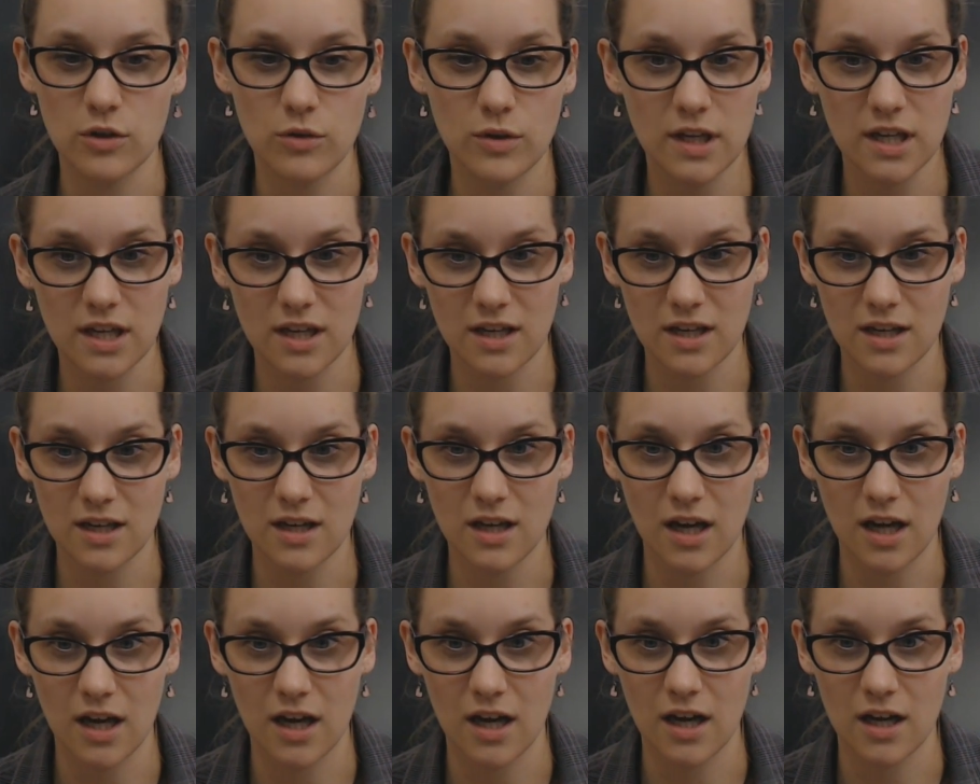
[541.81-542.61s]
You
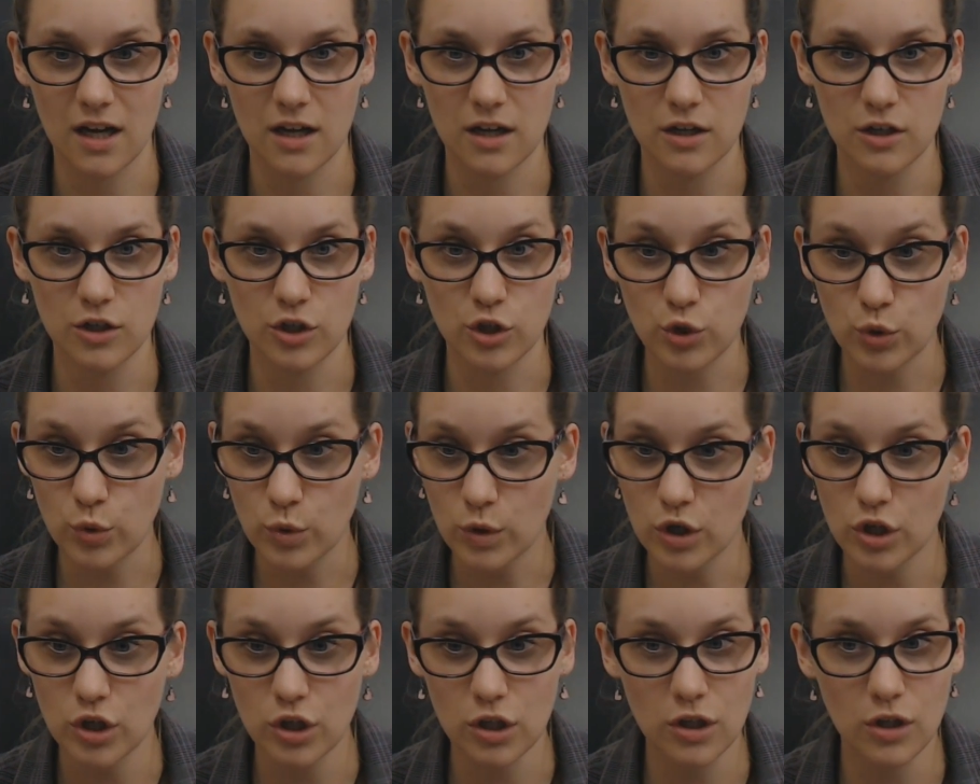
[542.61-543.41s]
can
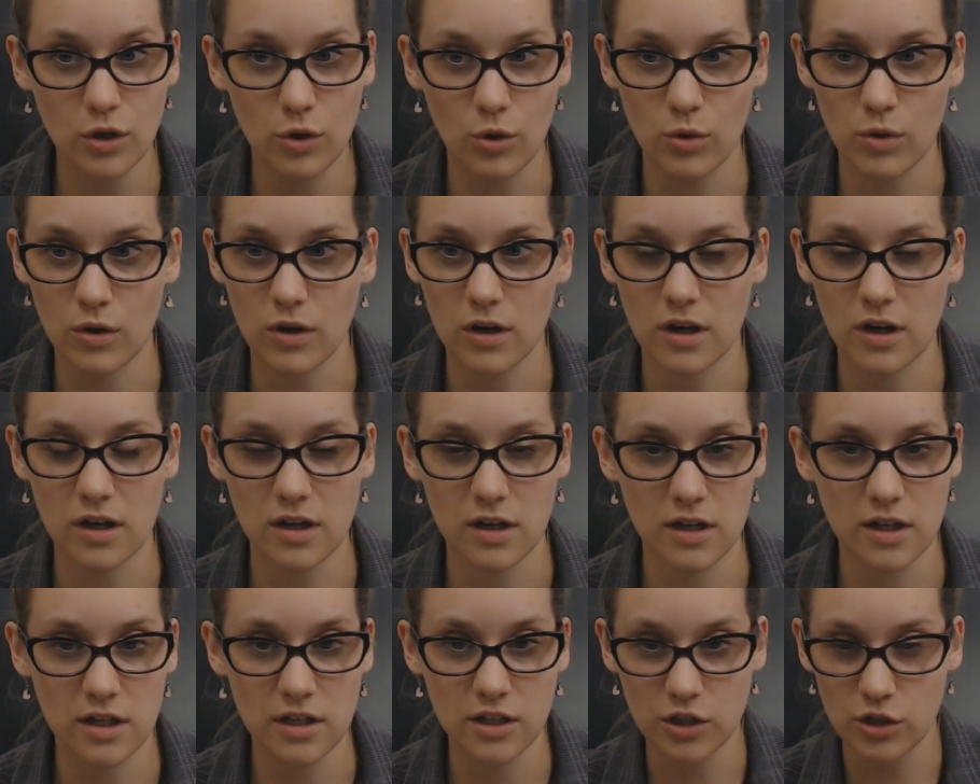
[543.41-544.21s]
Google
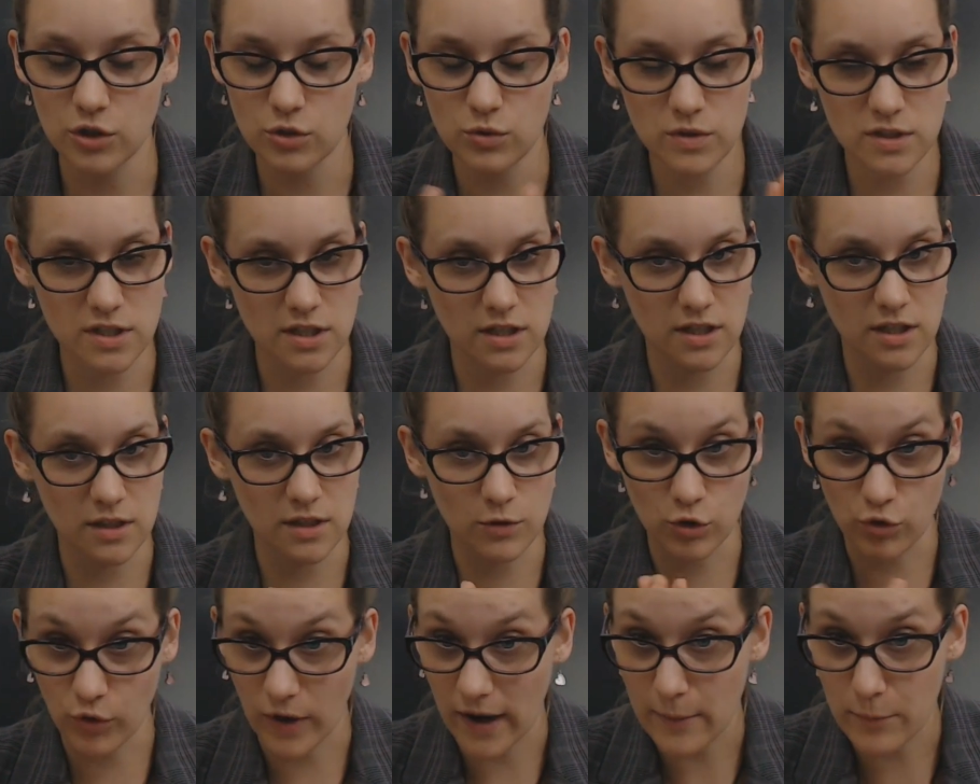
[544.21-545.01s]
or use
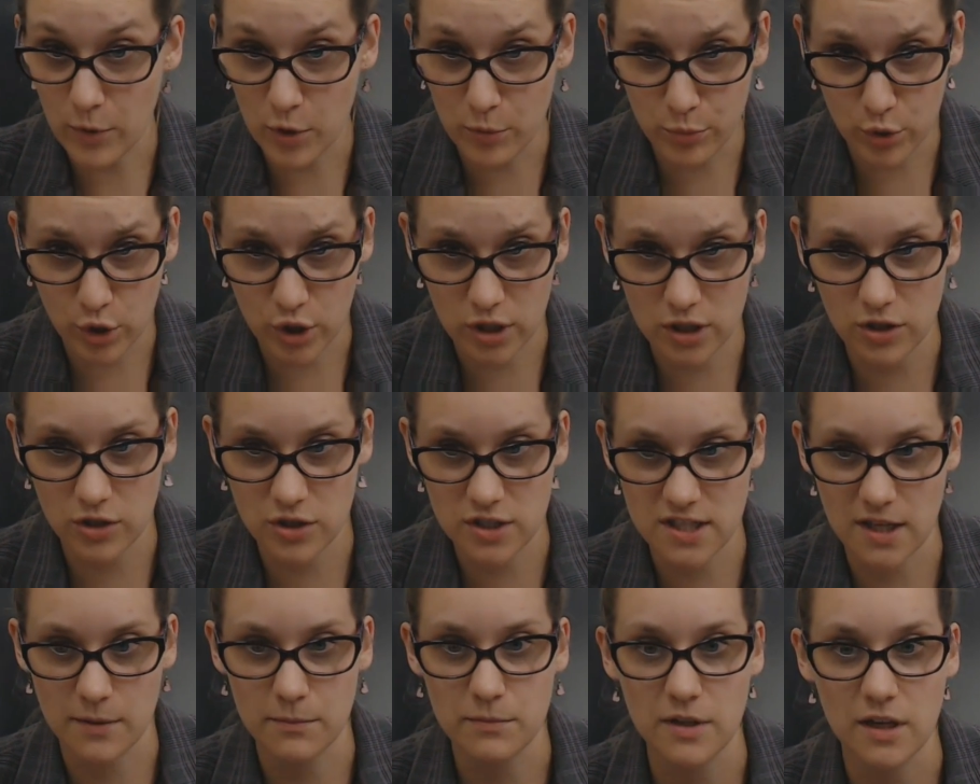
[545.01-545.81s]
a grammar book
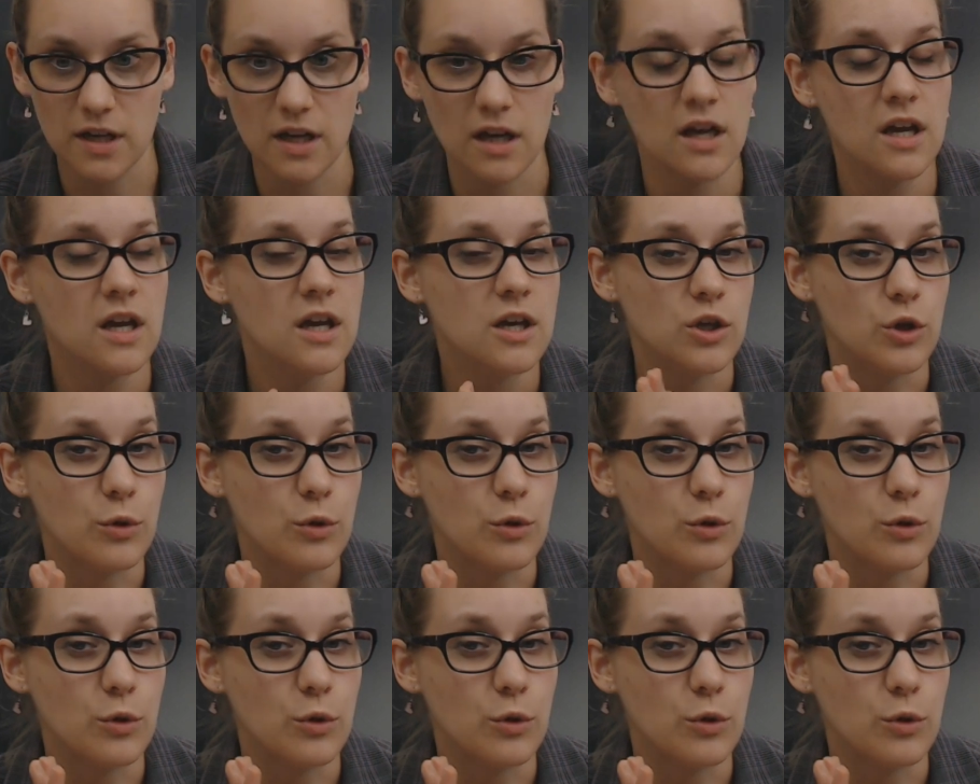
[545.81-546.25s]
or something.